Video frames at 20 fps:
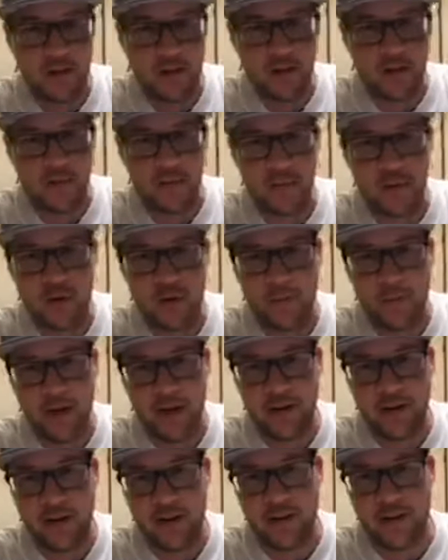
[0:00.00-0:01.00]
the more the
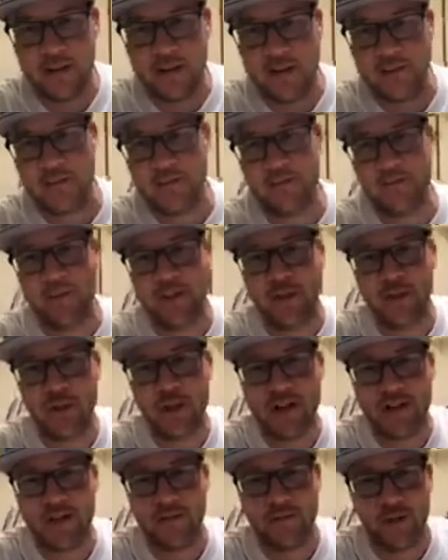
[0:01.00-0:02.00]
merrier. And then when you
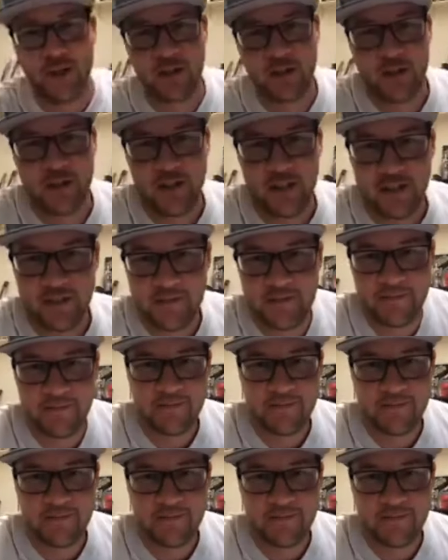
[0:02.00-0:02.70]
guys vote on it,